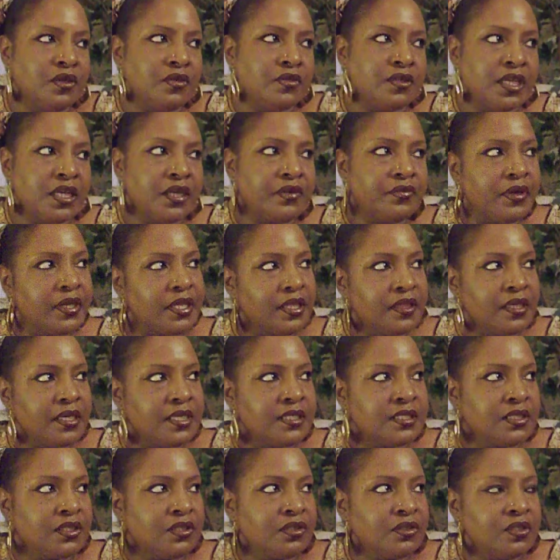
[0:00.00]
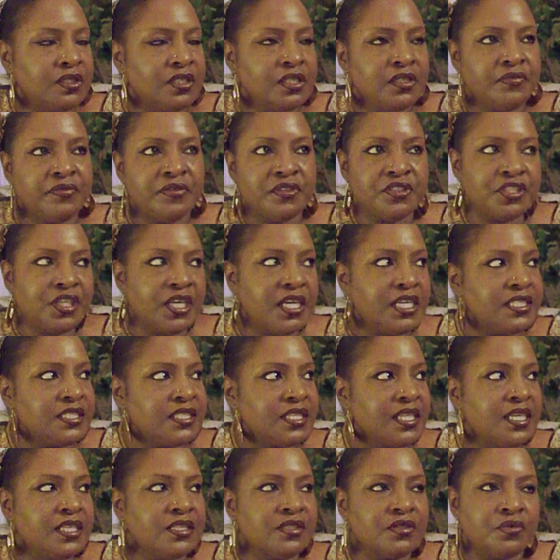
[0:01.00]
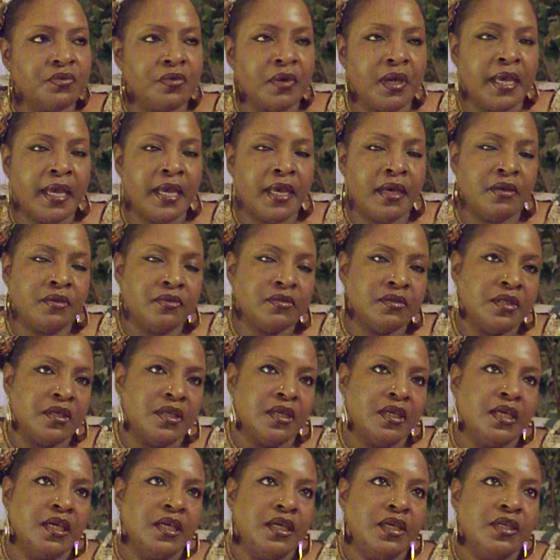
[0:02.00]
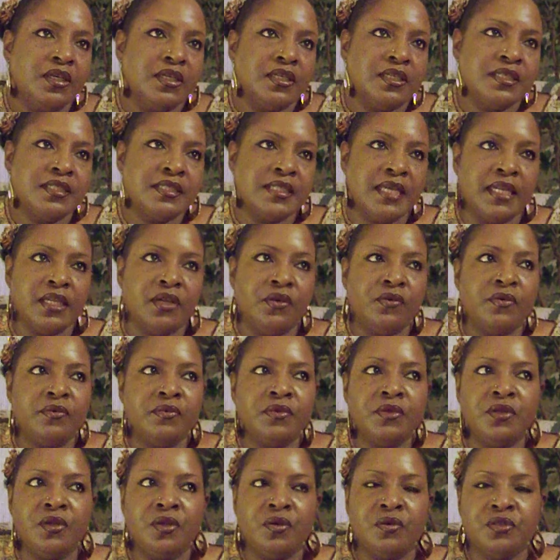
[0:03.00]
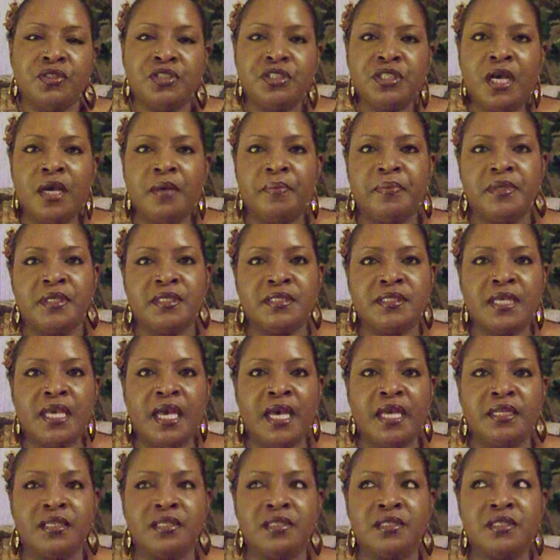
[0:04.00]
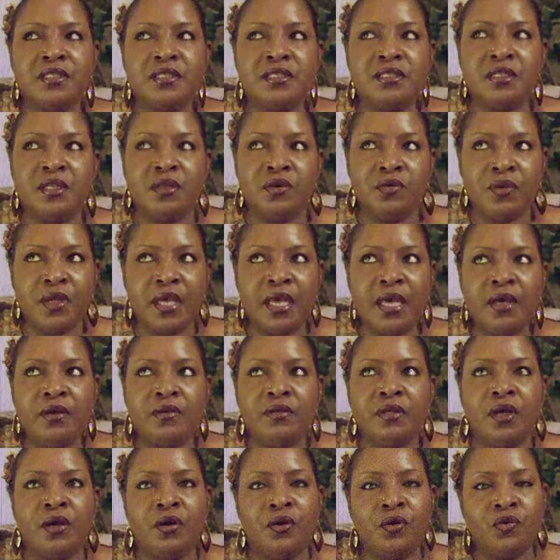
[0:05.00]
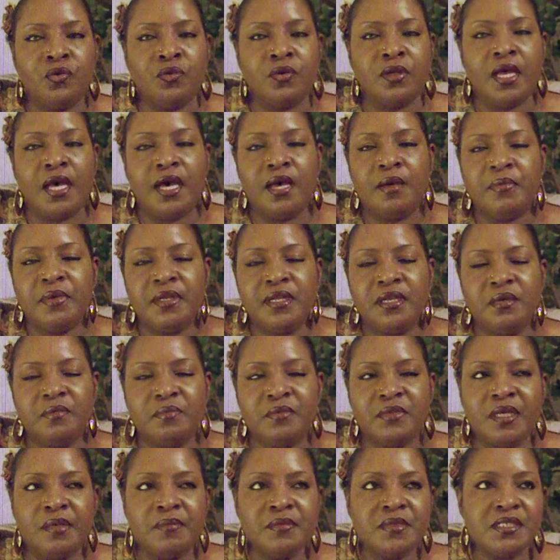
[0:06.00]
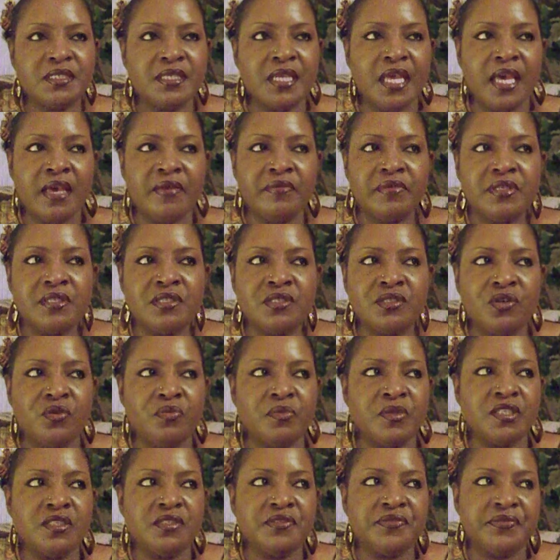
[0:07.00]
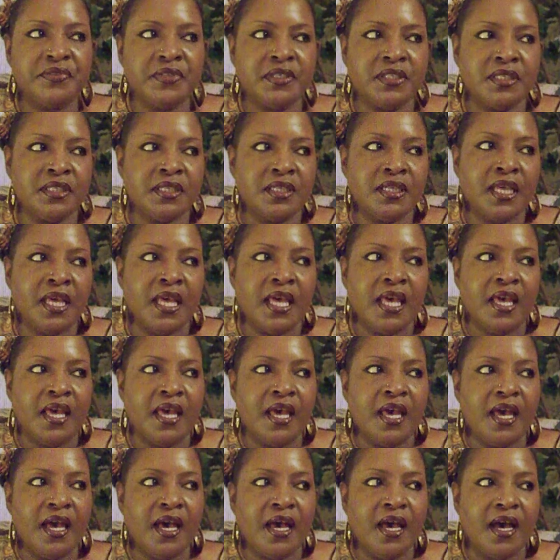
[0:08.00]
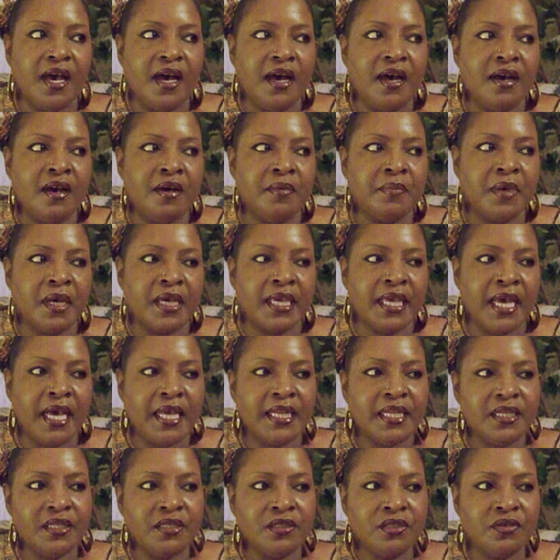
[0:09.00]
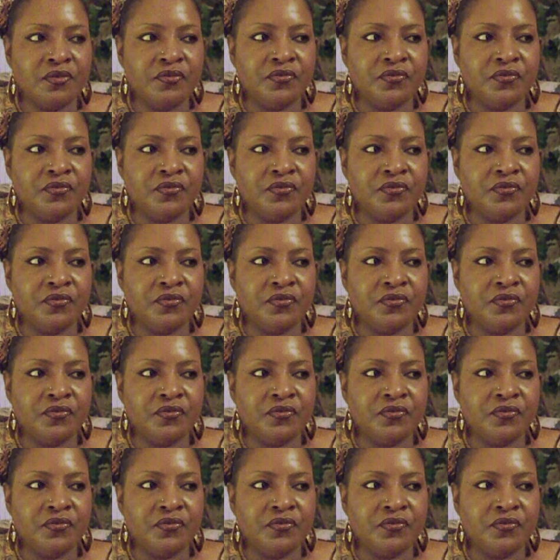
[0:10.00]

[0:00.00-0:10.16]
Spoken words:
decorated things a little different, change things around, because I know, the shopping has got to slow down a whole lot. But I'm just having so much fun. I kind of look